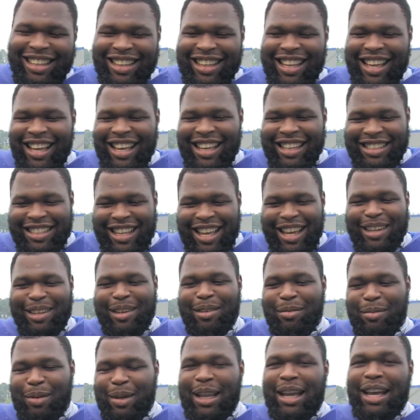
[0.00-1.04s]
not
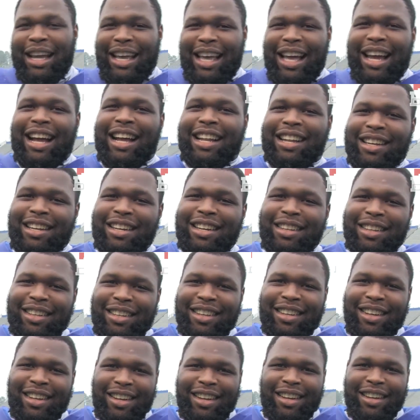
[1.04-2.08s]
exactly, but I, I got a good
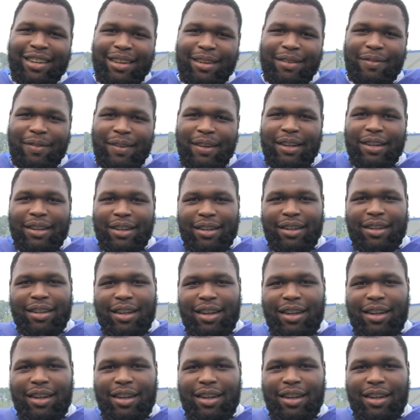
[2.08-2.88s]
a good feeling.